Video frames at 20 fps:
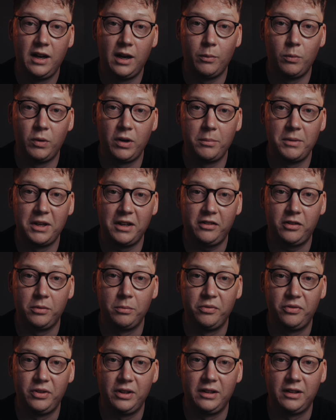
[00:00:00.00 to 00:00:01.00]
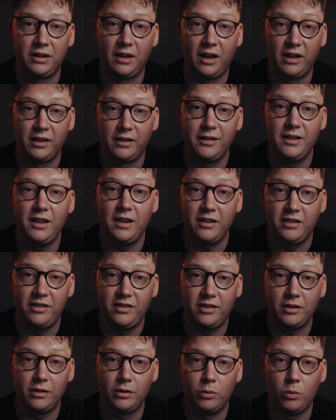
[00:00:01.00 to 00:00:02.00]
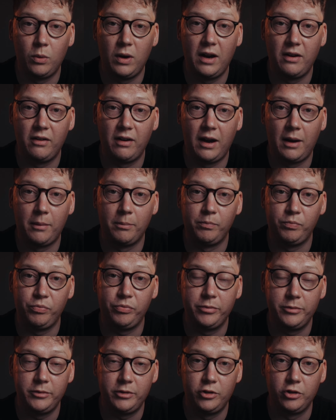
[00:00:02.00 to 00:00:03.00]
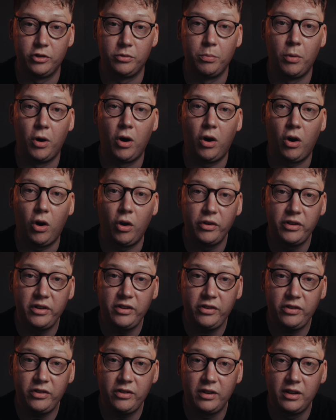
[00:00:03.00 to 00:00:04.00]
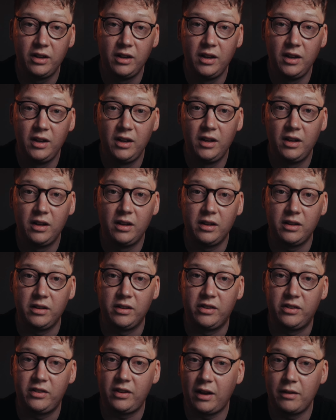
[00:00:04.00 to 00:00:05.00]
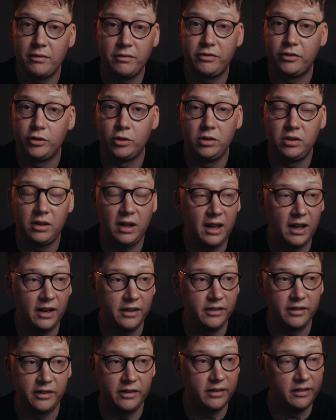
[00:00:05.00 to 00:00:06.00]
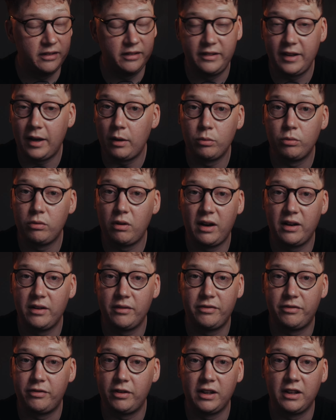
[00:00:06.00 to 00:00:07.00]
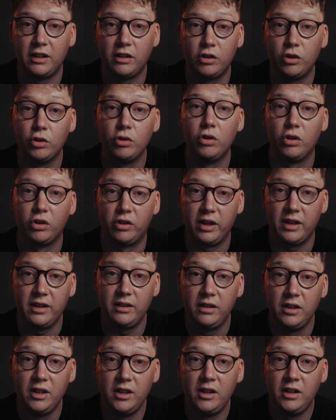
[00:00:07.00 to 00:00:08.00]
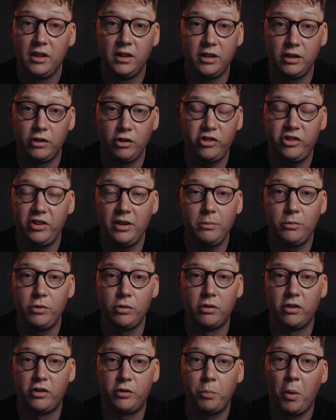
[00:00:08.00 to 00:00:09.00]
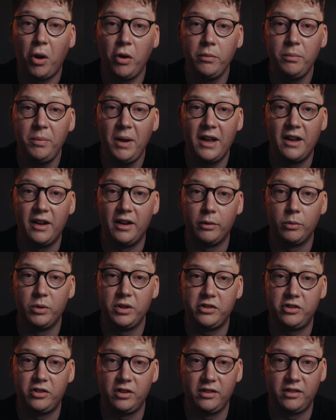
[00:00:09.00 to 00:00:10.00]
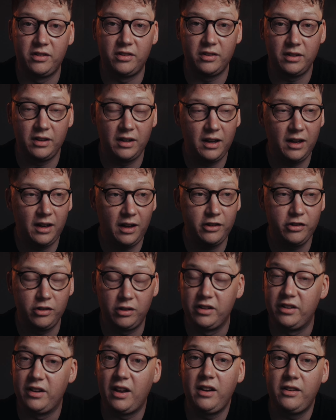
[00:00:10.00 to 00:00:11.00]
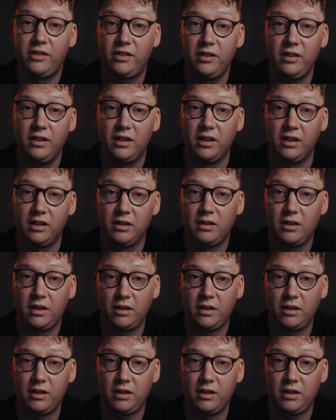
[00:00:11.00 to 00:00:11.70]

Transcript: And when I make something like this, where I'm just more honest, insightful, and downright friggin' good looking, you just seem to respond better, which is actually nice, isn't it?